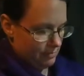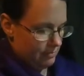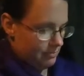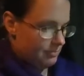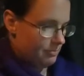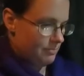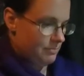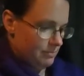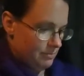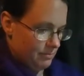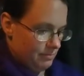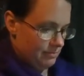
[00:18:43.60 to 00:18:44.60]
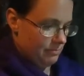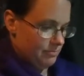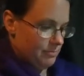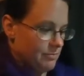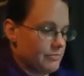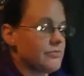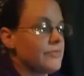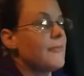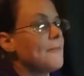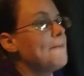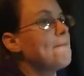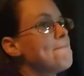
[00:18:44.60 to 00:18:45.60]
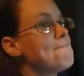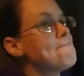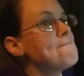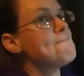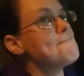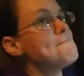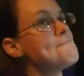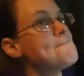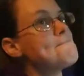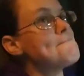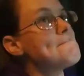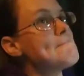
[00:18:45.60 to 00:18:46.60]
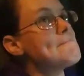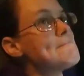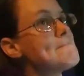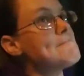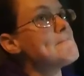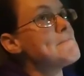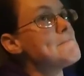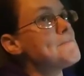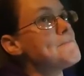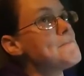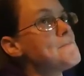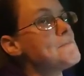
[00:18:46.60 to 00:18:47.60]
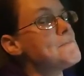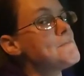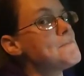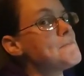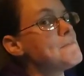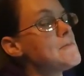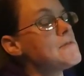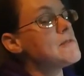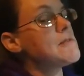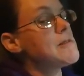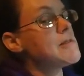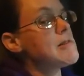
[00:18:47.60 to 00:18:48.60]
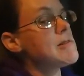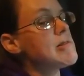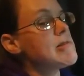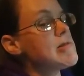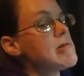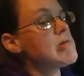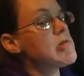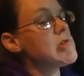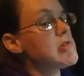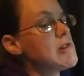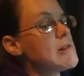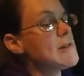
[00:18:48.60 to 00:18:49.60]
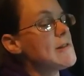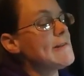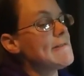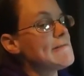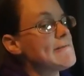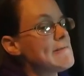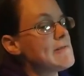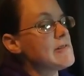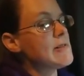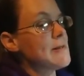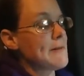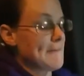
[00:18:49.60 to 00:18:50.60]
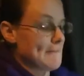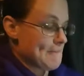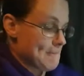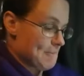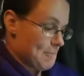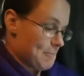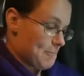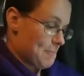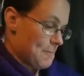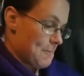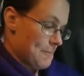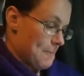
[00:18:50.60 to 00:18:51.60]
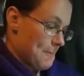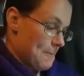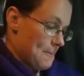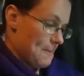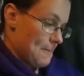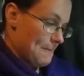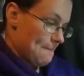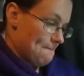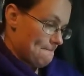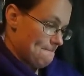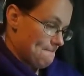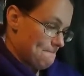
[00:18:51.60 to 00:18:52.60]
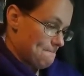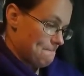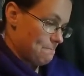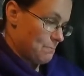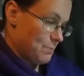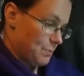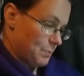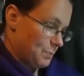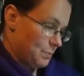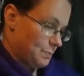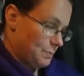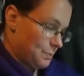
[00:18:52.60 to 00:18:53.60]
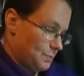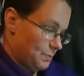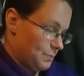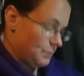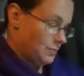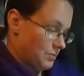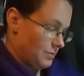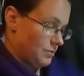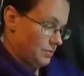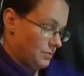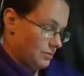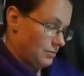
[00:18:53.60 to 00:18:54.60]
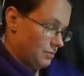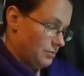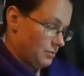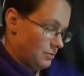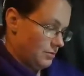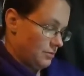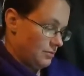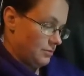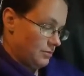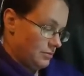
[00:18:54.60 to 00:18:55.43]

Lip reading: Solidification, psychological solidification, is a two-way street that can be both negative and positive. It occurs through repeated choice and reinforcement.